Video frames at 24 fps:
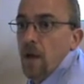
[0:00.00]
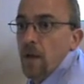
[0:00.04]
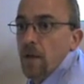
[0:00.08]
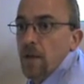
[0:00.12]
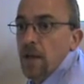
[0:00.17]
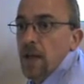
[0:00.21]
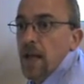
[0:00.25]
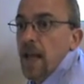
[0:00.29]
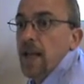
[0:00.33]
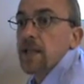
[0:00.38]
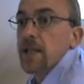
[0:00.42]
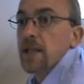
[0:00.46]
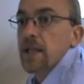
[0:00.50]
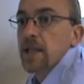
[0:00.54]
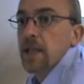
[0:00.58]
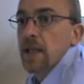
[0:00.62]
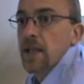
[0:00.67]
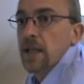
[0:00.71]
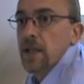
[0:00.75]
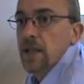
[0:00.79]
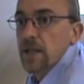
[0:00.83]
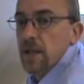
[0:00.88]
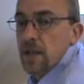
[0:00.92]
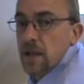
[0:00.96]
the
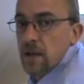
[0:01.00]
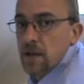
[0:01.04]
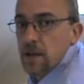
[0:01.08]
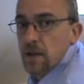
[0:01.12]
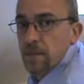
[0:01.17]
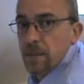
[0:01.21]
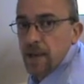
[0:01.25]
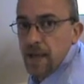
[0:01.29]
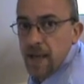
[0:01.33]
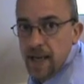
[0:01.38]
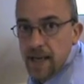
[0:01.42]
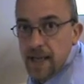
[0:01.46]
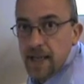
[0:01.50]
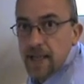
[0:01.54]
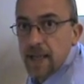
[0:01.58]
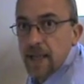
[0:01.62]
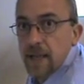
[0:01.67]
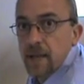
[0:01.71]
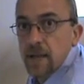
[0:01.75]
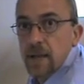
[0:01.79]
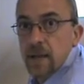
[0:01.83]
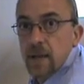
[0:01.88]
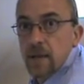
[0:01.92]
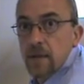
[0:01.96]
entities to be
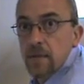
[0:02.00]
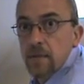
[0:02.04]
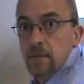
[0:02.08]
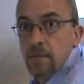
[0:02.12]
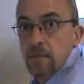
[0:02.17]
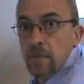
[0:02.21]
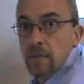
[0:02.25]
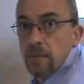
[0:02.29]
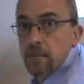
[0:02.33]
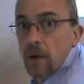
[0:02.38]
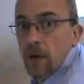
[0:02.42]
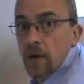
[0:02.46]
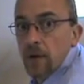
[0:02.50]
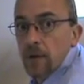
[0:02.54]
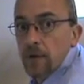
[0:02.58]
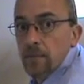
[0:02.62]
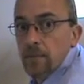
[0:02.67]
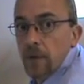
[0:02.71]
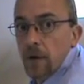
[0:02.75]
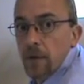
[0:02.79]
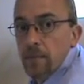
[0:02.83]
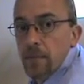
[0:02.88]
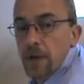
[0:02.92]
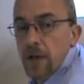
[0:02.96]
heated
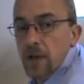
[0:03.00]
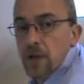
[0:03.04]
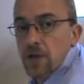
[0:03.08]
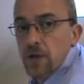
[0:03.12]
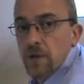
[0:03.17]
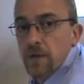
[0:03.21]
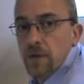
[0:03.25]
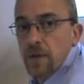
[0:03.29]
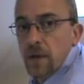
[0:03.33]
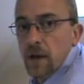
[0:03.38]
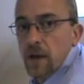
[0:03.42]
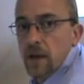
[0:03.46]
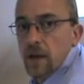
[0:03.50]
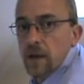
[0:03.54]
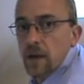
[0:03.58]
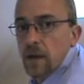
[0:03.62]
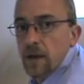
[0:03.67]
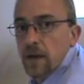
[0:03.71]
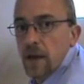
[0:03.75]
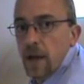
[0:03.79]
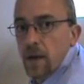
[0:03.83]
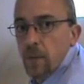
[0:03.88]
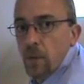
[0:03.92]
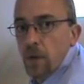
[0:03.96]
by means of
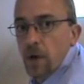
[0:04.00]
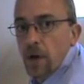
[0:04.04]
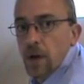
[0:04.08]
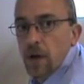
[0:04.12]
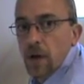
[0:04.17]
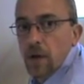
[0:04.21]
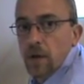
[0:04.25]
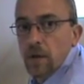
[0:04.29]
a network